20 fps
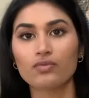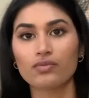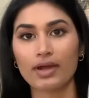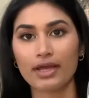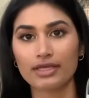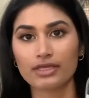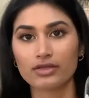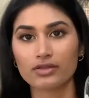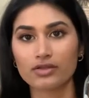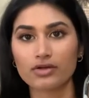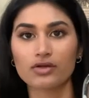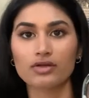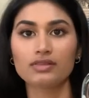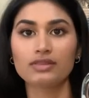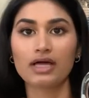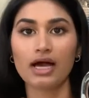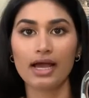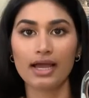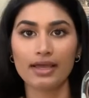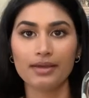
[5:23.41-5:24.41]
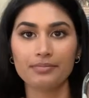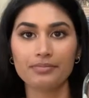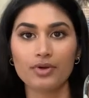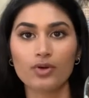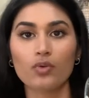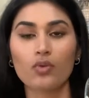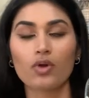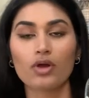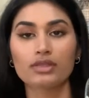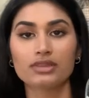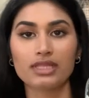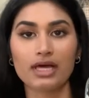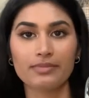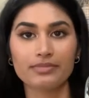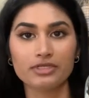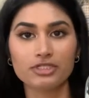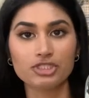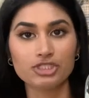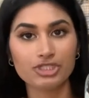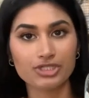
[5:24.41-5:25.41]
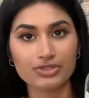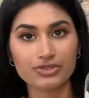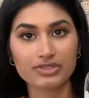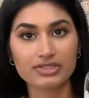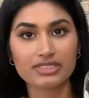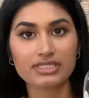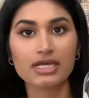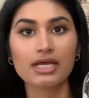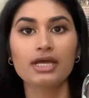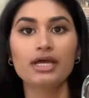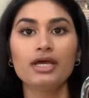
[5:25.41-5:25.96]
regular lime or lemon juice,